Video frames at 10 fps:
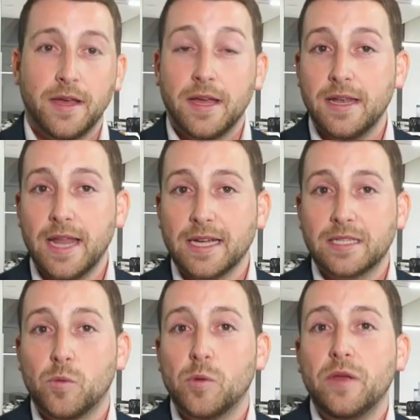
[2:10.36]
Next,
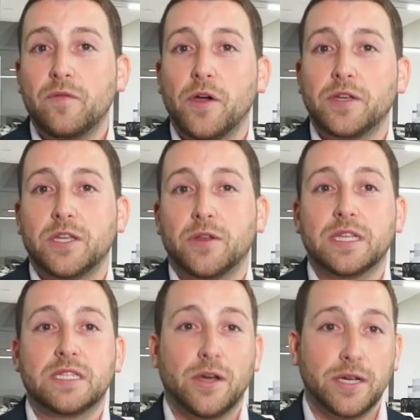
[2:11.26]
we'll be focusing on the
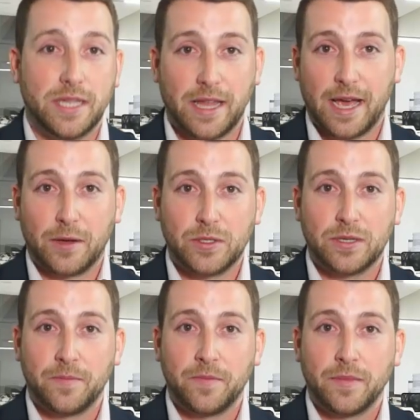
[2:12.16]
size of the house.
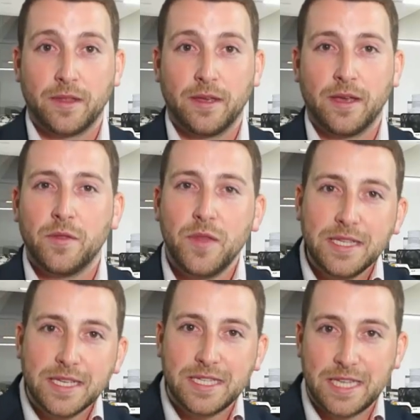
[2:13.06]
These
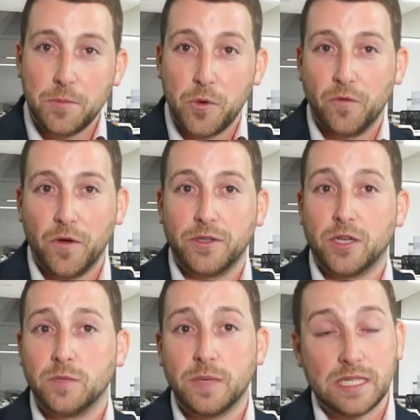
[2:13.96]
are simple
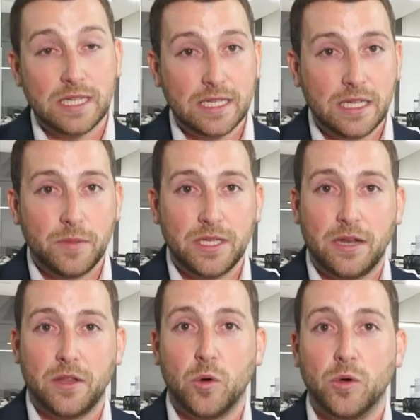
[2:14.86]
photos, but 60%
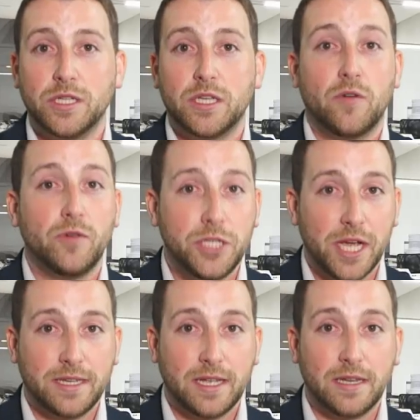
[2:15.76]
of the orders are
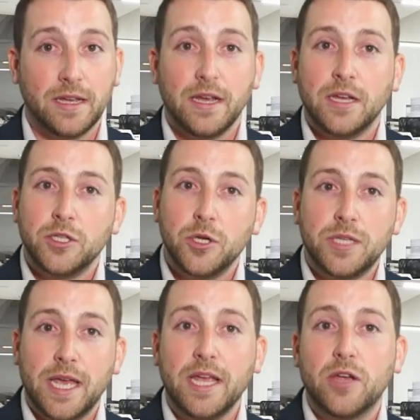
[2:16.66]
rejected due
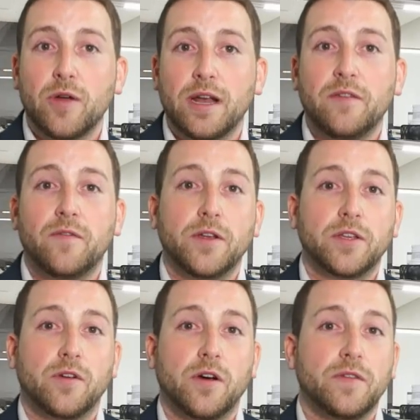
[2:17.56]
to incorrectly
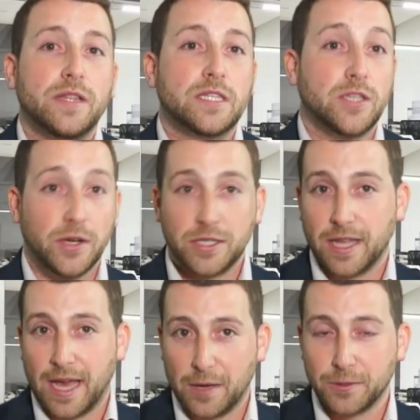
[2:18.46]
photographing the size of the
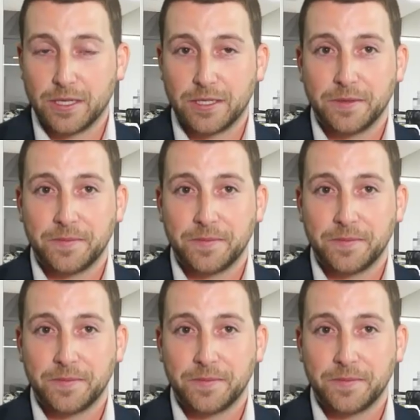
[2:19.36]
houses.